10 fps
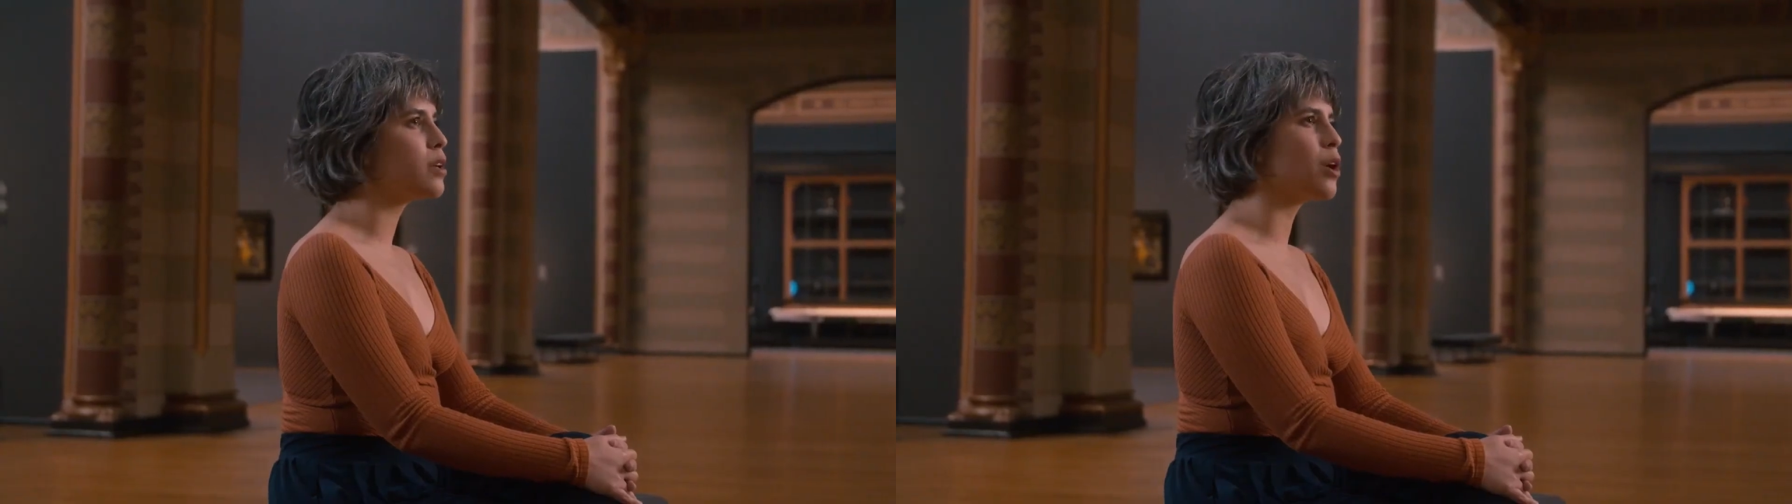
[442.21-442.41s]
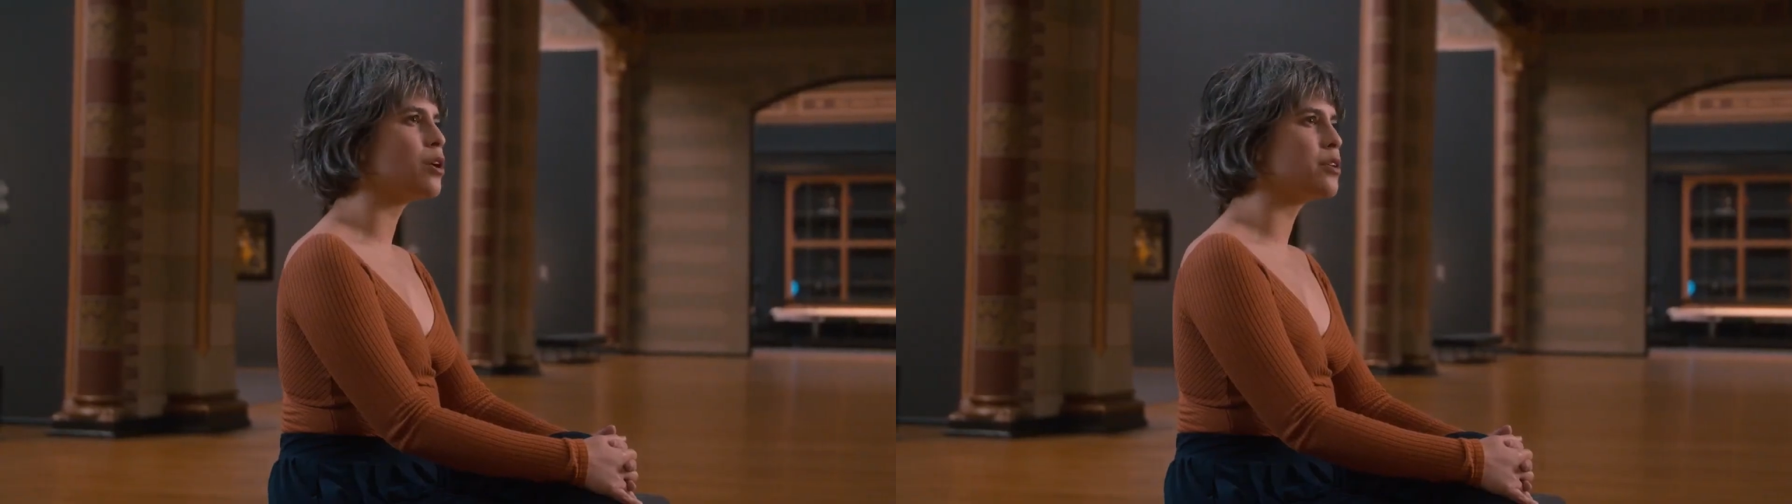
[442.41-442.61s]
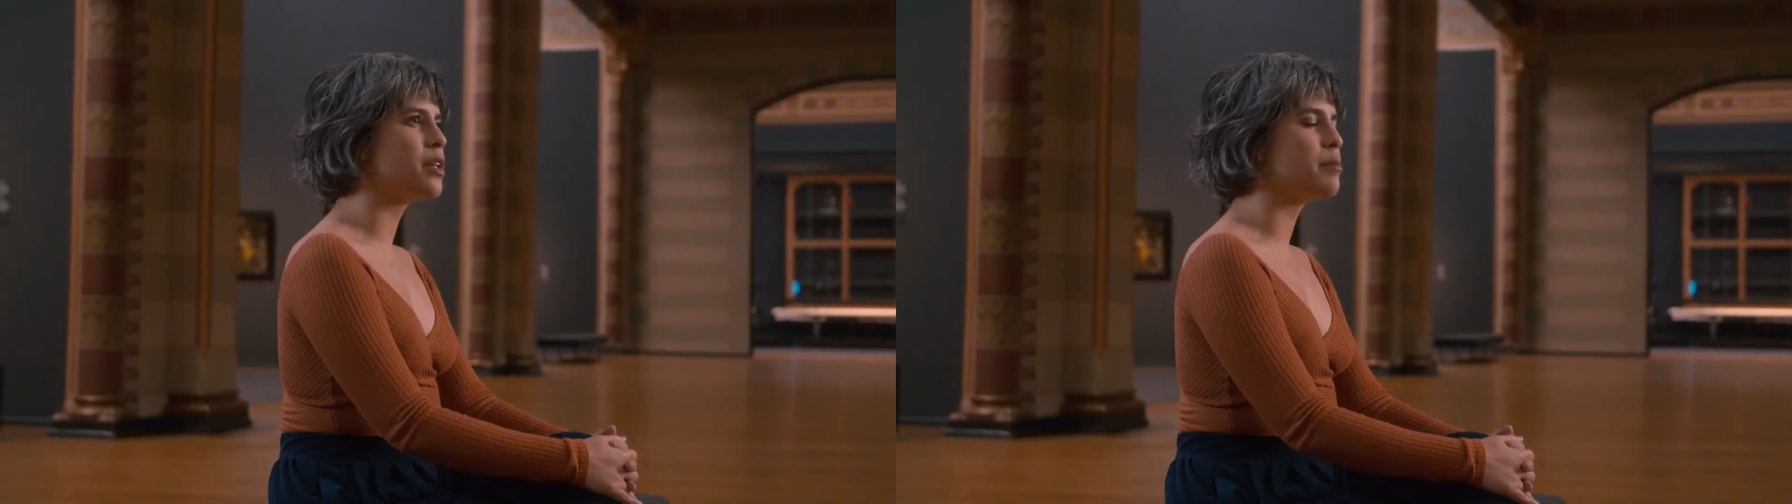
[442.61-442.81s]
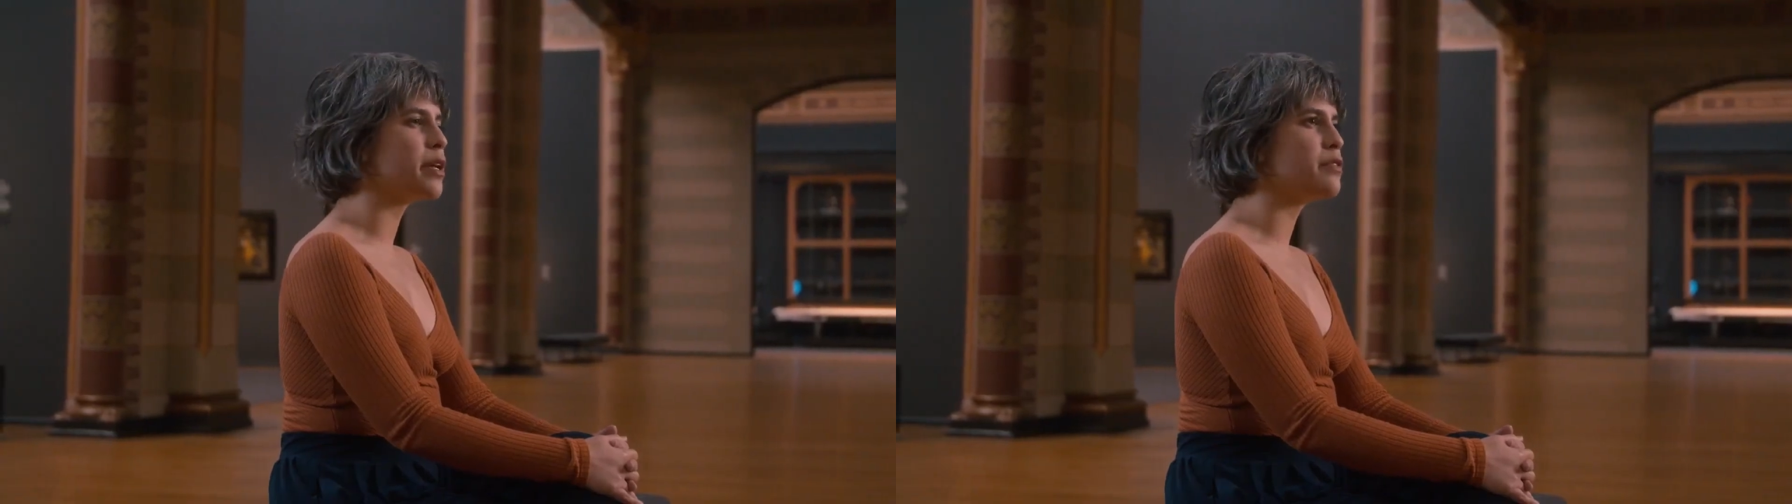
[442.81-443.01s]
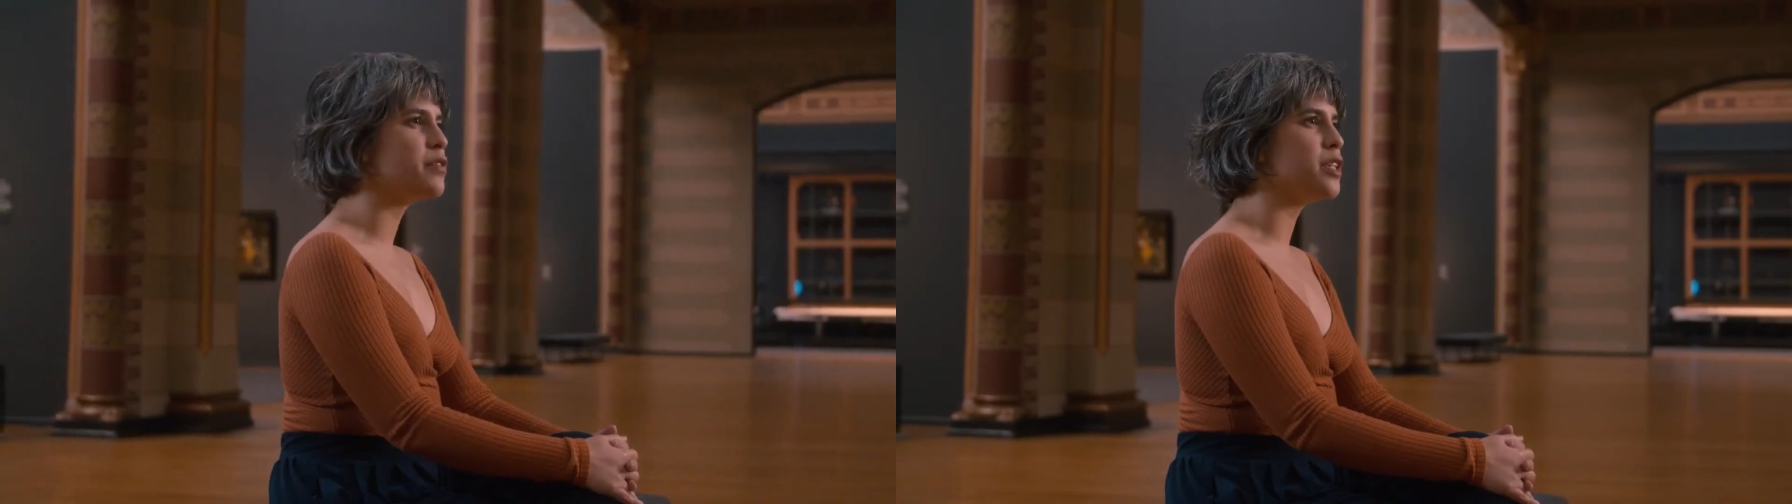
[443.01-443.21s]
in art that
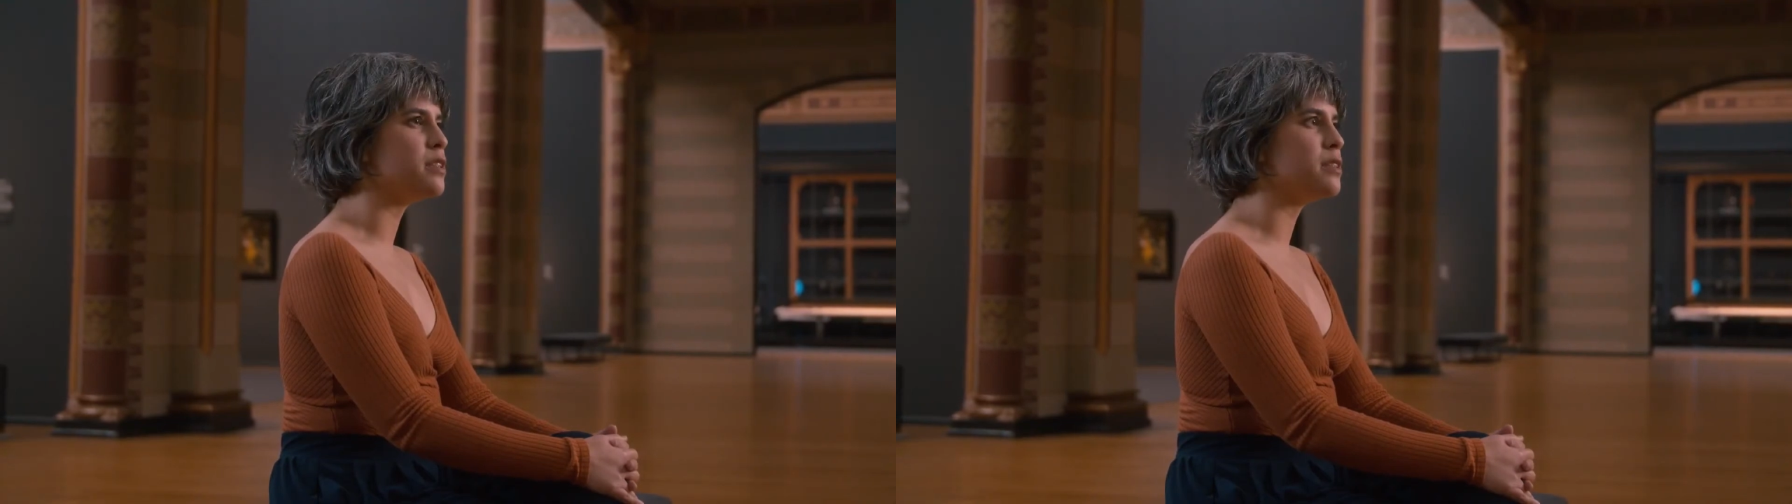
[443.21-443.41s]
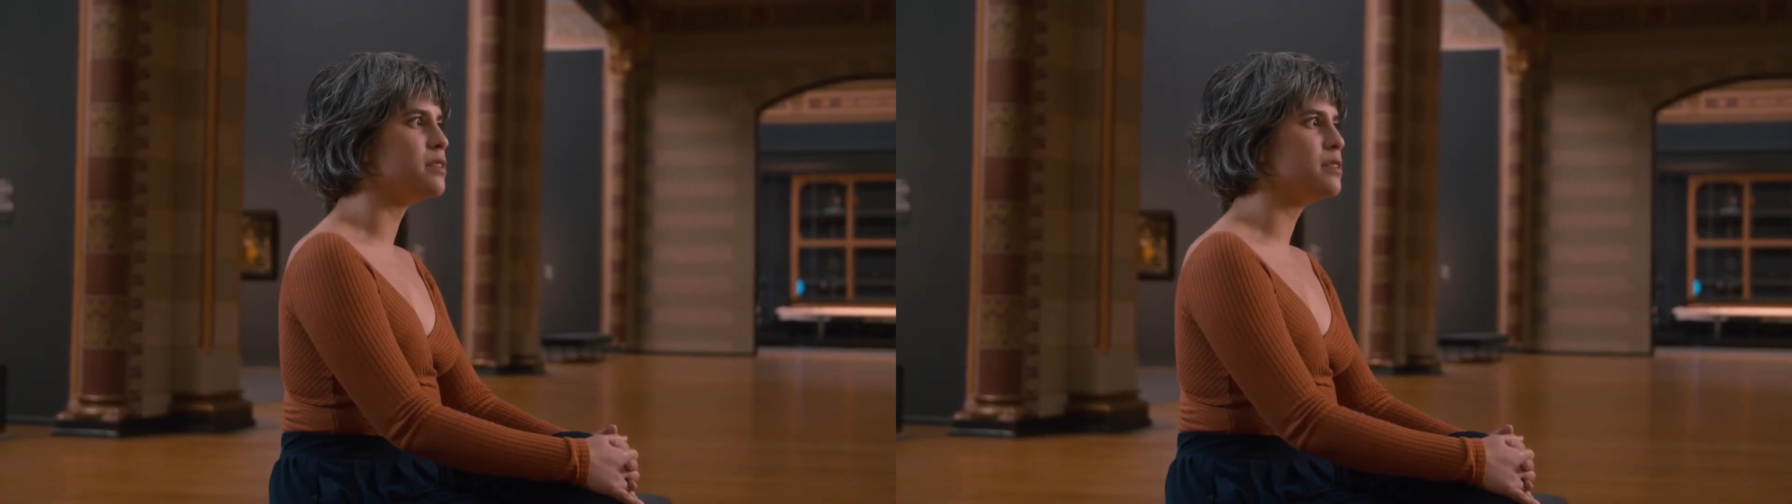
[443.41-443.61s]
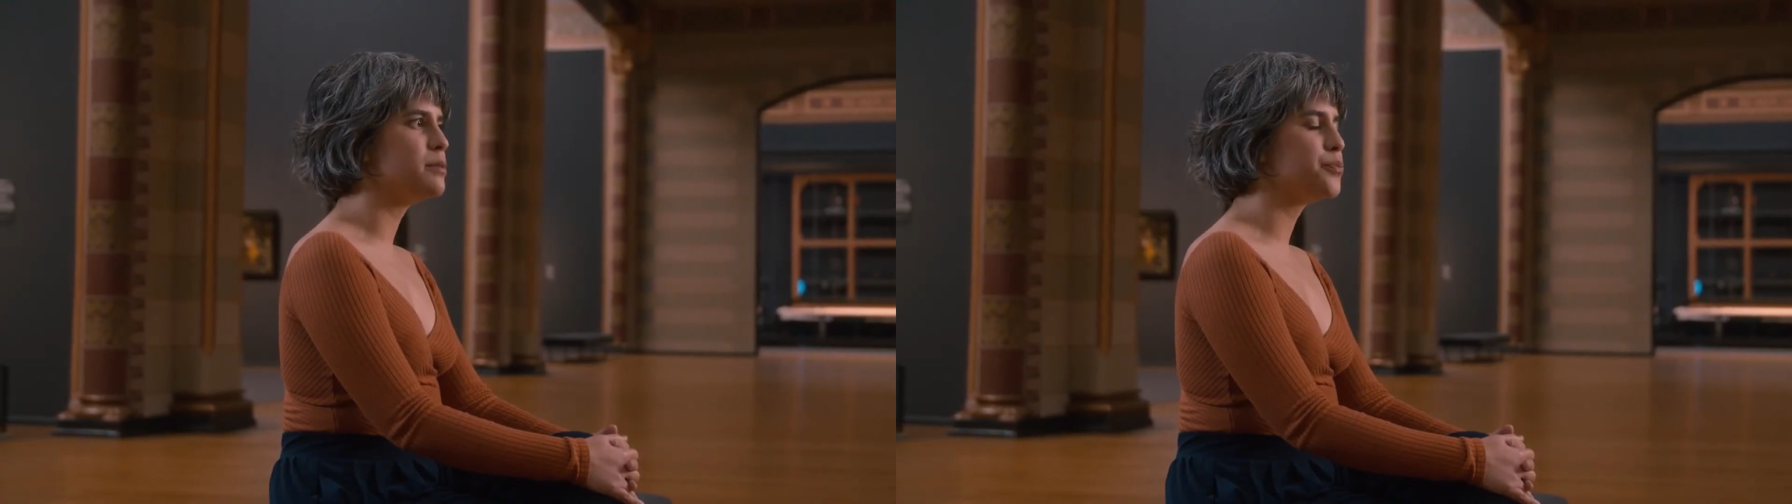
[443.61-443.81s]
might feel